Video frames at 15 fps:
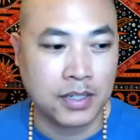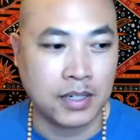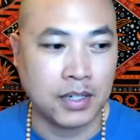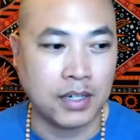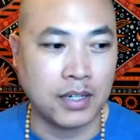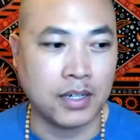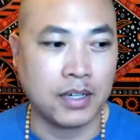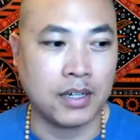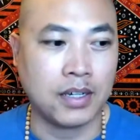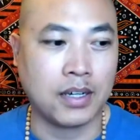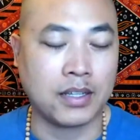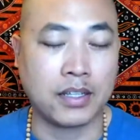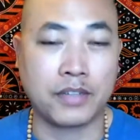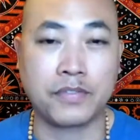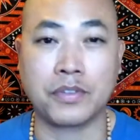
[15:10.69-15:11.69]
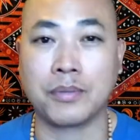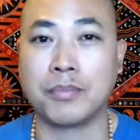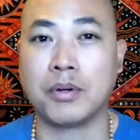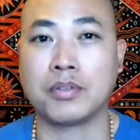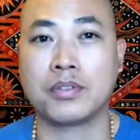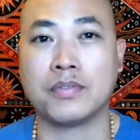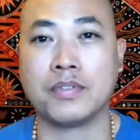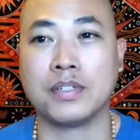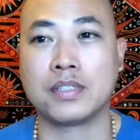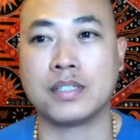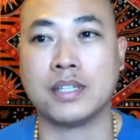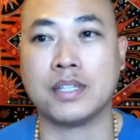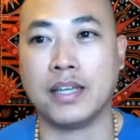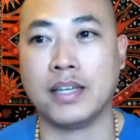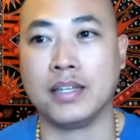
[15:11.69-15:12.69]
I think for the both of
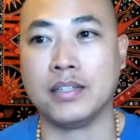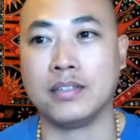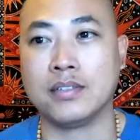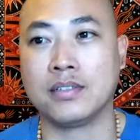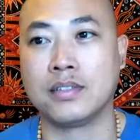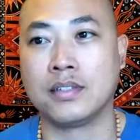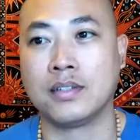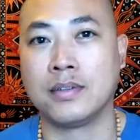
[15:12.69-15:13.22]
us, and